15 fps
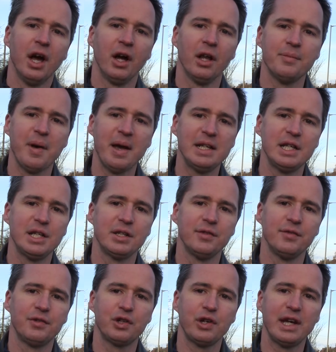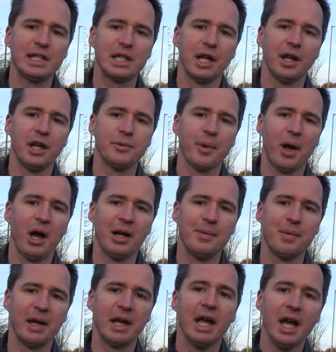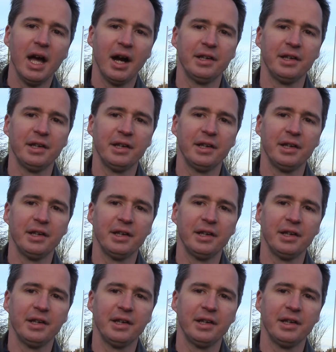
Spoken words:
on the basis of trees like those behind me.